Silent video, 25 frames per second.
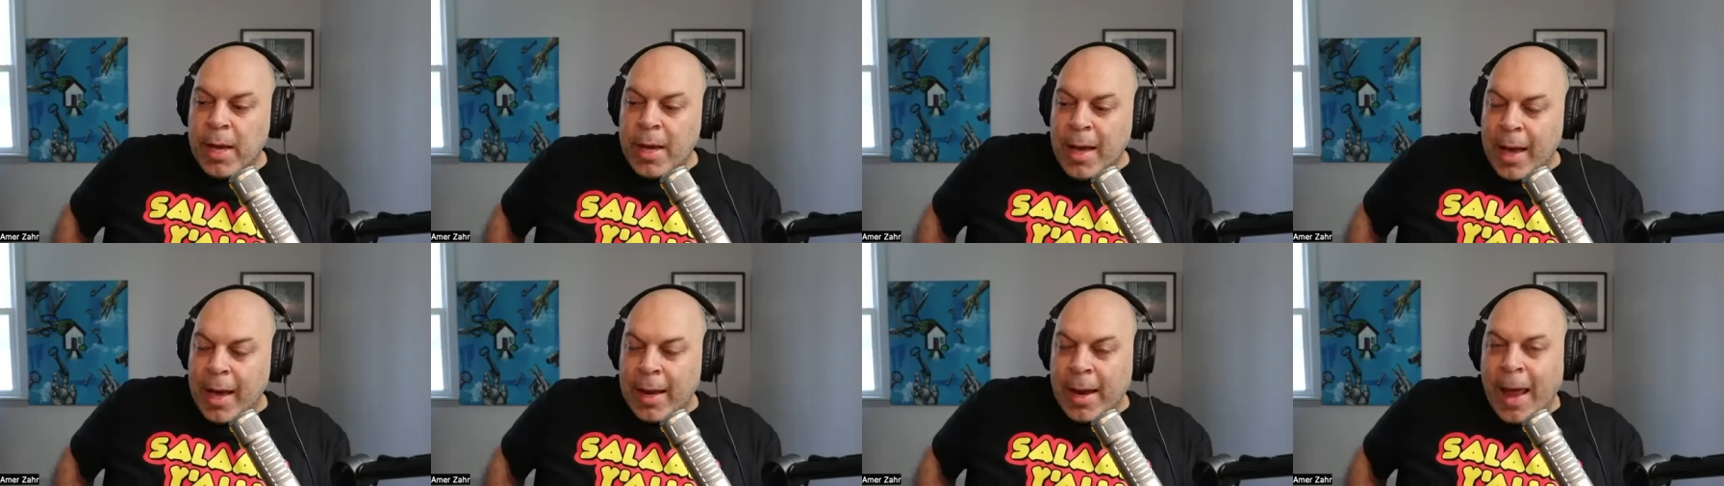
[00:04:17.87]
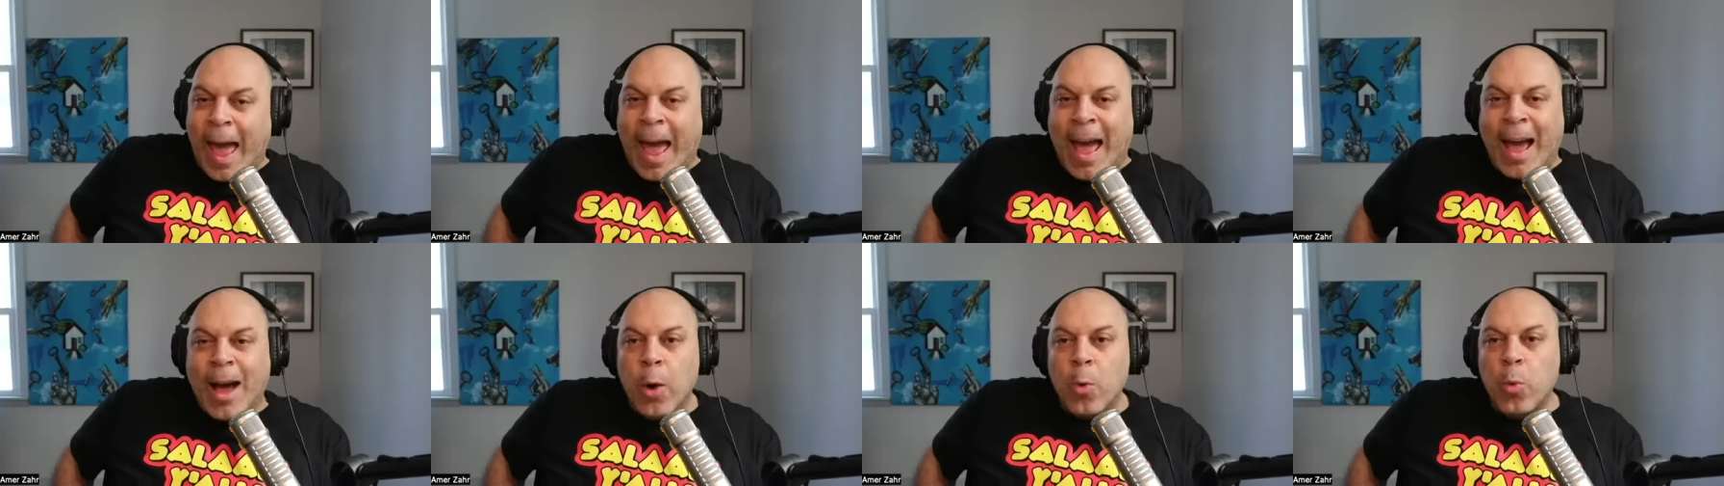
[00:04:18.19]
and
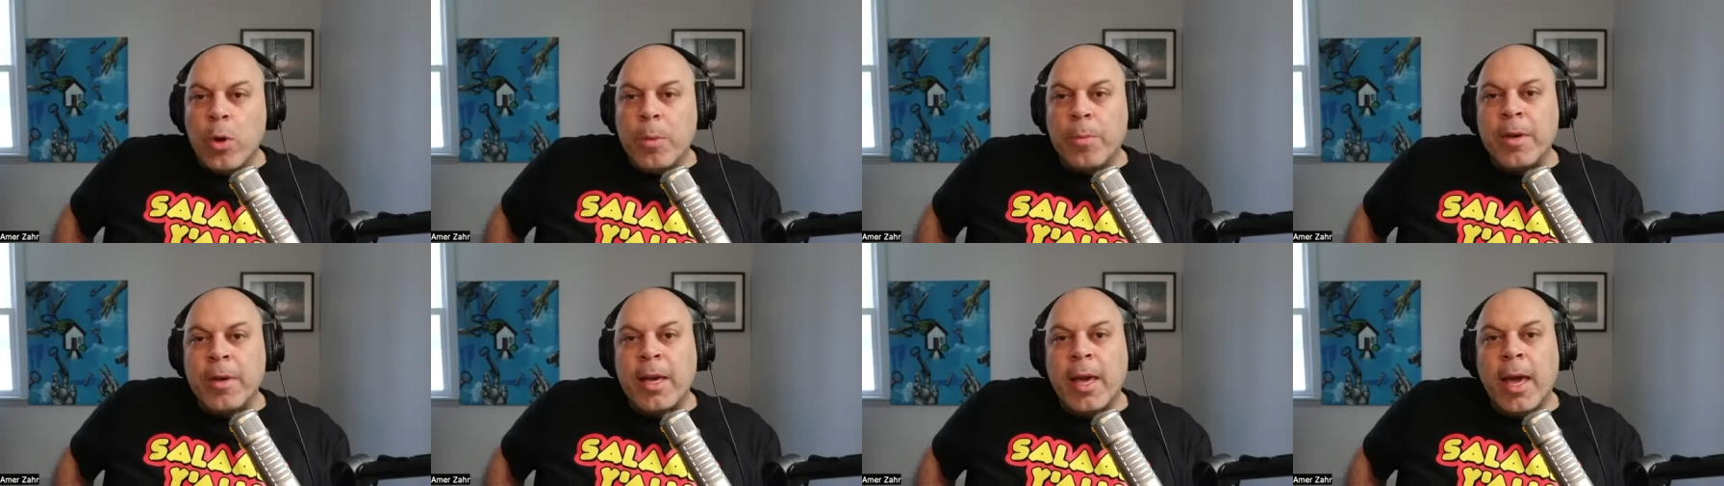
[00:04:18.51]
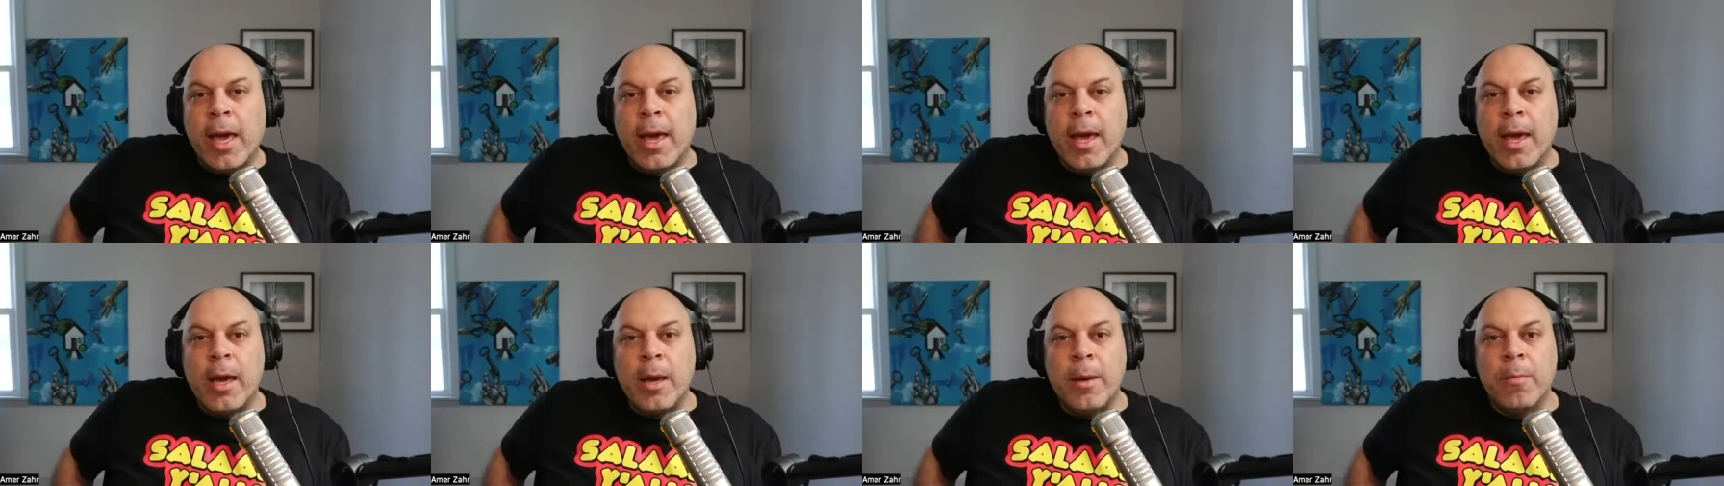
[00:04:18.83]
how we
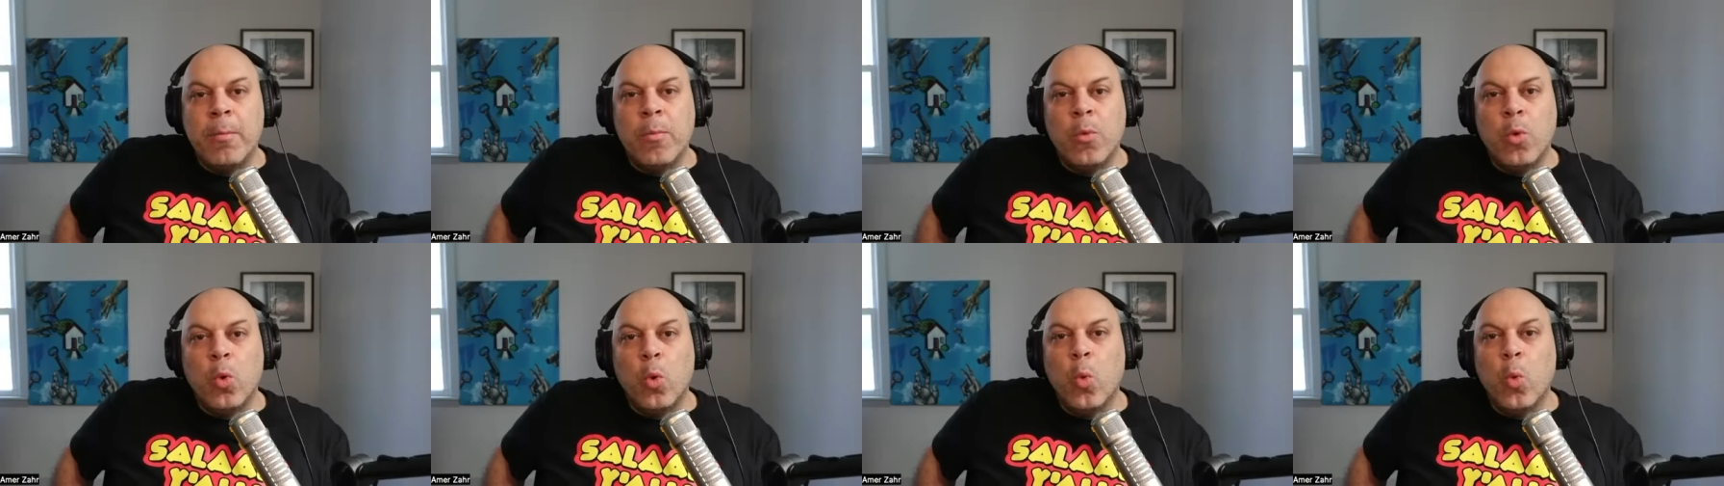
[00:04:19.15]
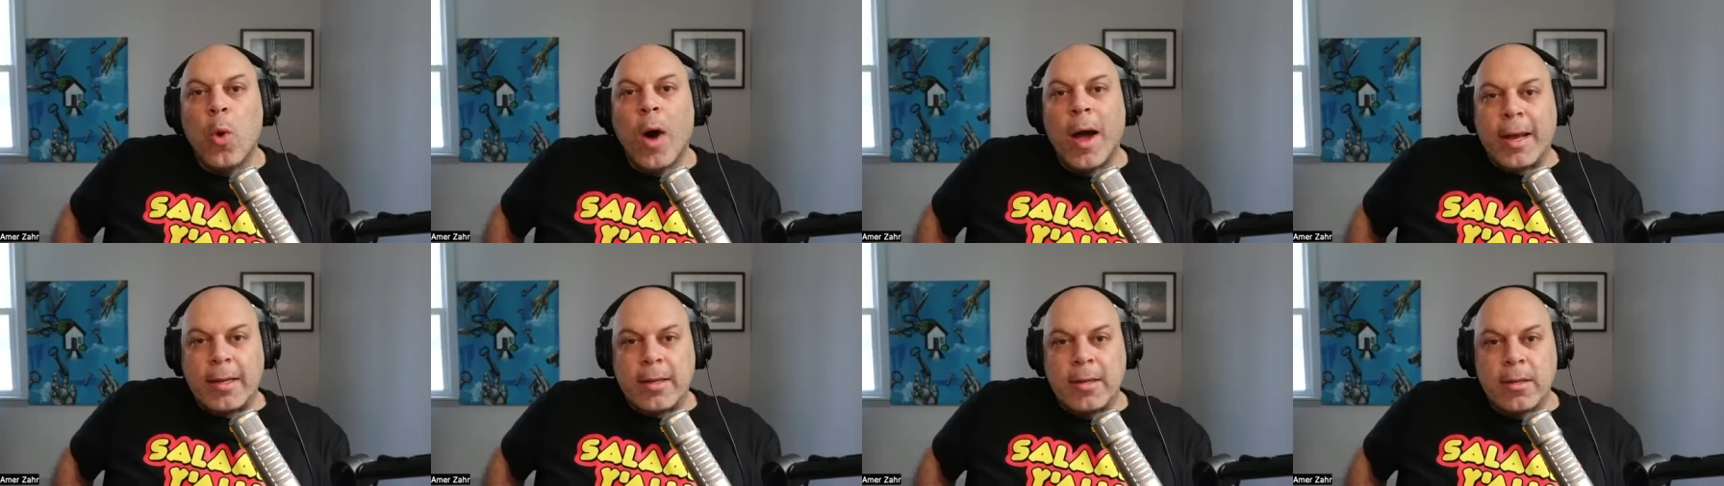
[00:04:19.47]
became
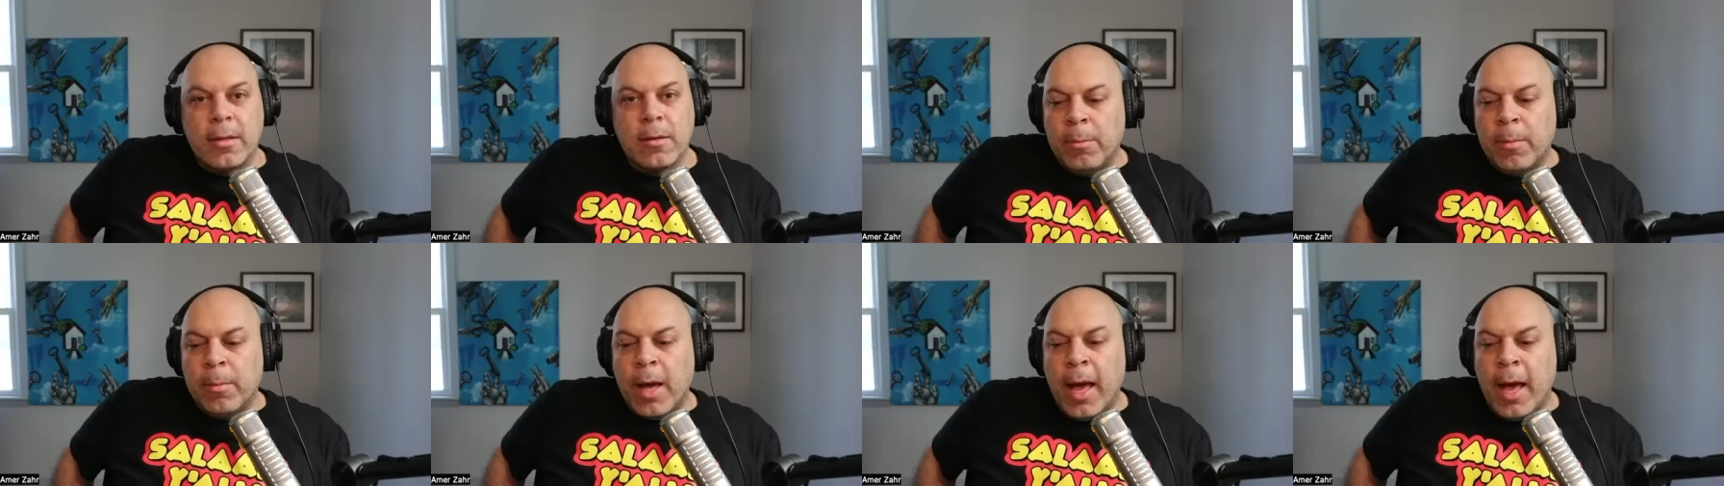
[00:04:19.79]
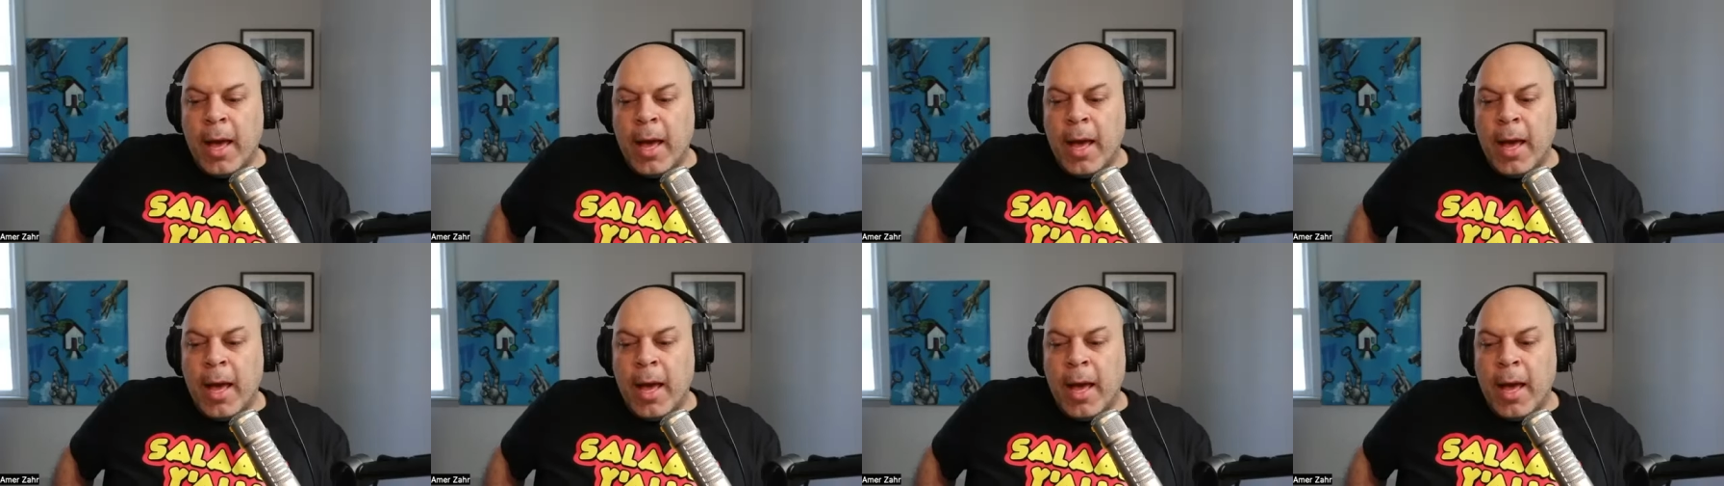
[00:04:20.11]
white.